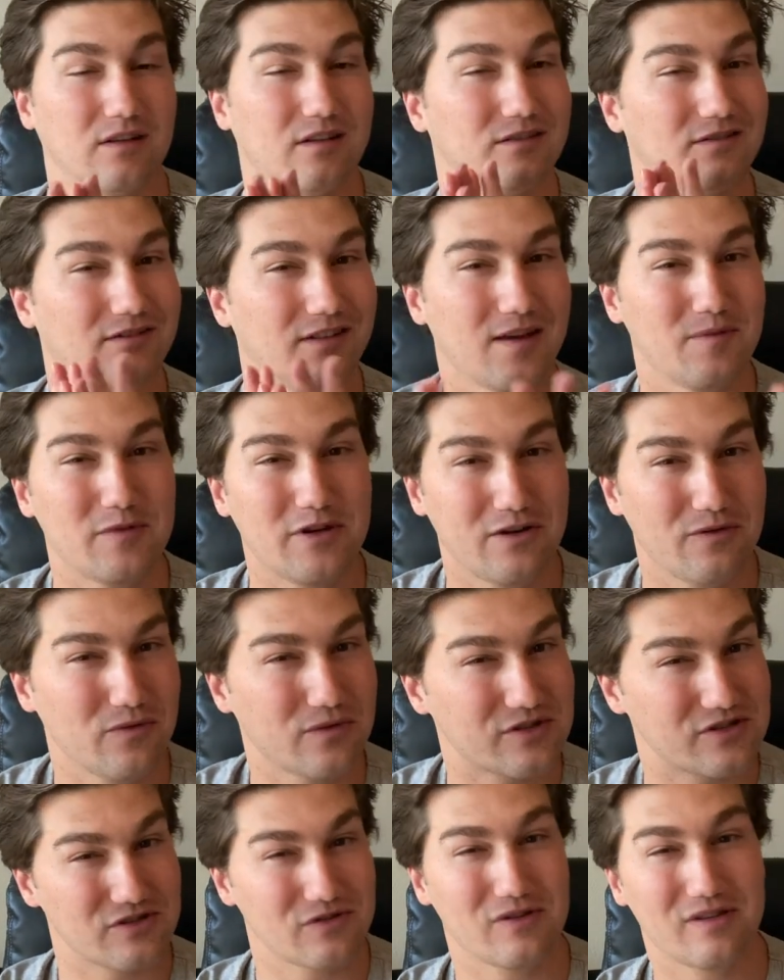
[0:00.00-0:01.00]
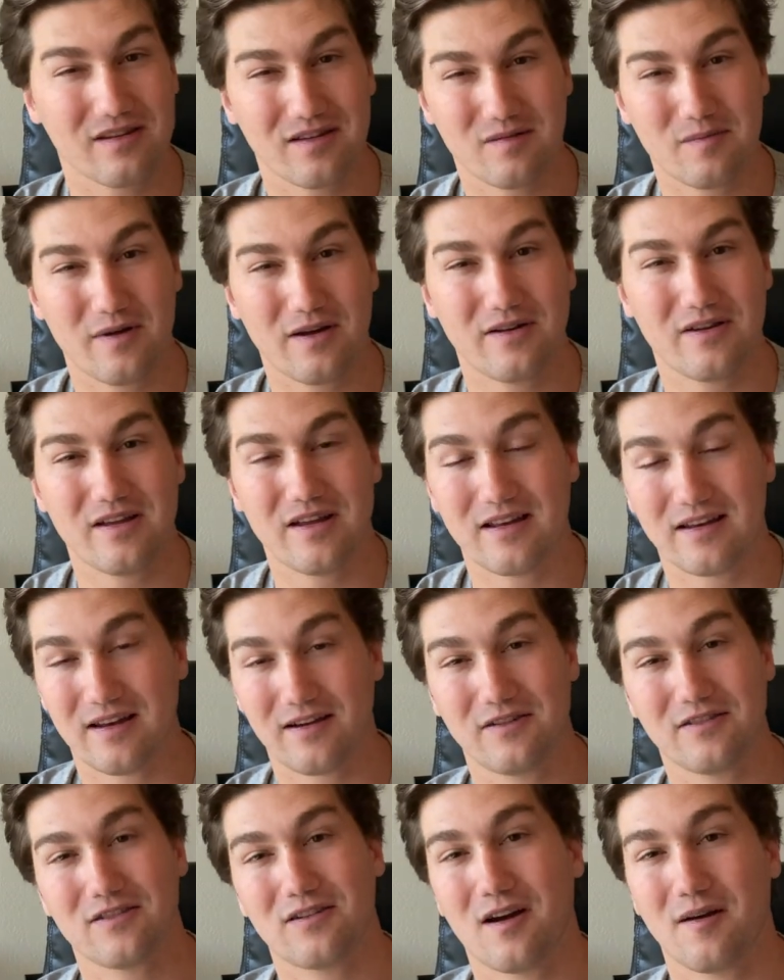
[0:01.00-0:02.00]
Let me know what you think about it down
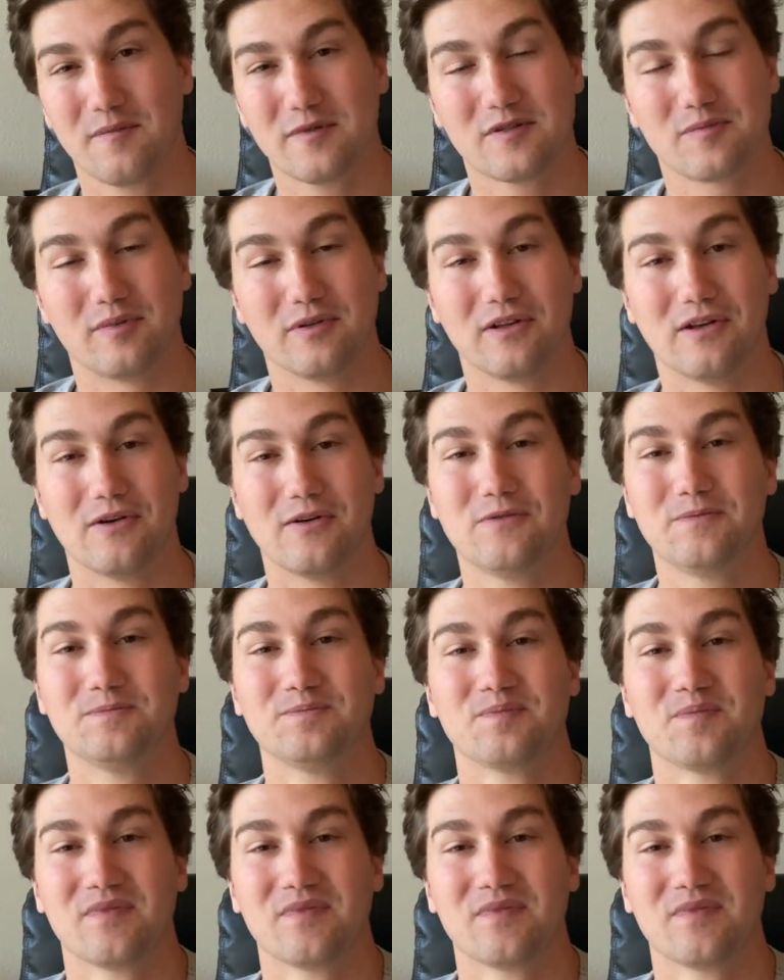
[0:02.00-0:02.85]
in the comments below.